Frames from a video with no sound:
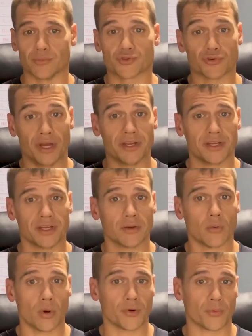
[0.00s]

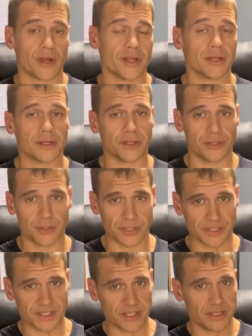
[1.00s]
trending one way, you
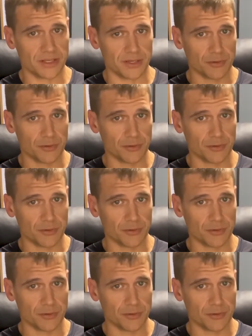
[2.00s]
can see that